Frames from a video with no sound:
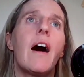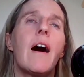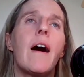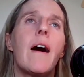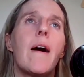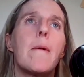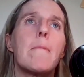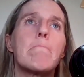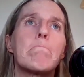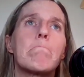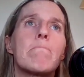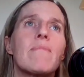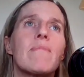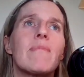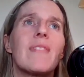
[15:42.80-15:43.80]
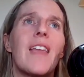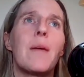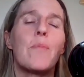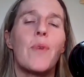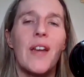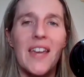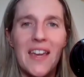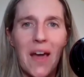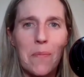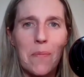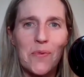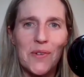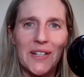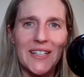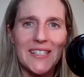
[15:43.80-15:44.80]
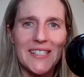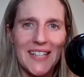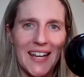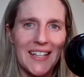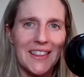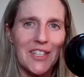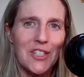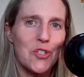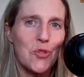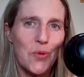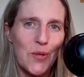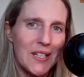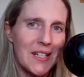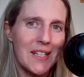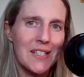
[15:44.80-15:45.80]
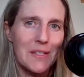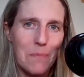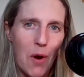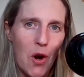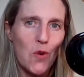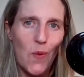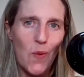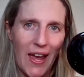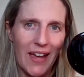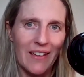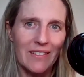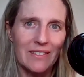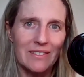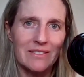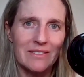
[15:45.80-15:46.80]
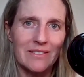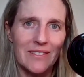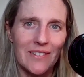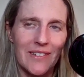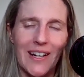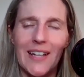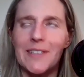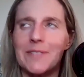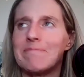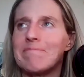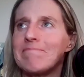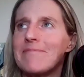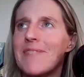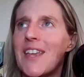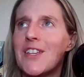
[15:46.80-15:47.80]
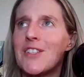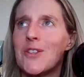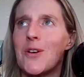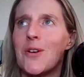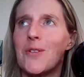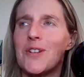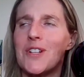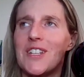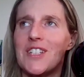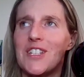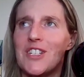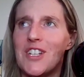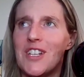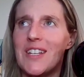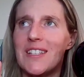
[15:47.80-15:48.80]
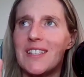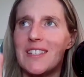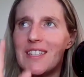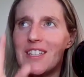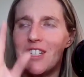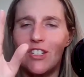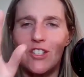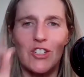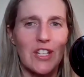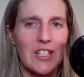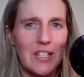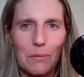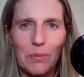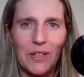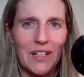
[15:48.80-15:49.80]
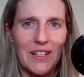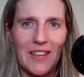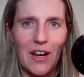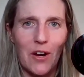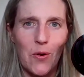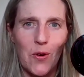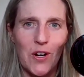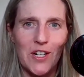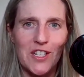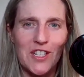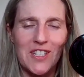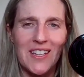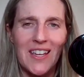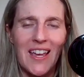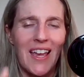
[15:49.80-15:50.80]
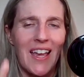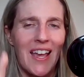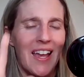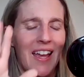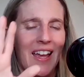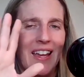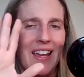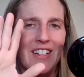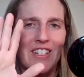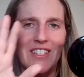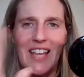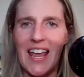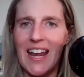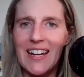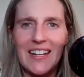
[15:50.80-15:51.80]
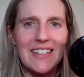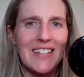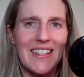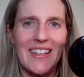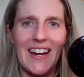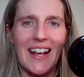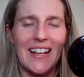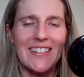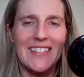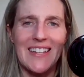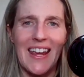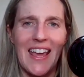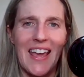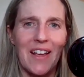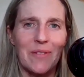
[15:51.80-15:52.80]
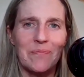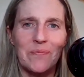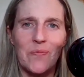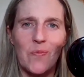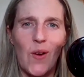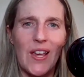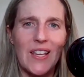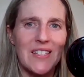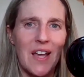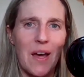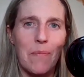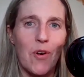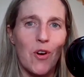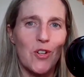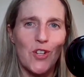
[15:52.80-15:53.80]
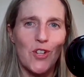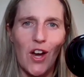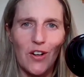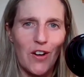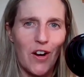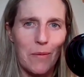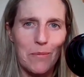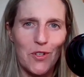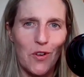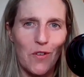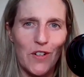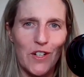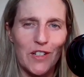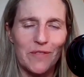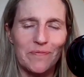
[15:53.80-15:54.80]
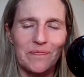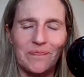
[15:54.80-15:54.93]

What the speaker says: um, bringing up real estate the street smart way. Right. So she just completed that course. She's heading into the next day, wakes up, her daughter comes over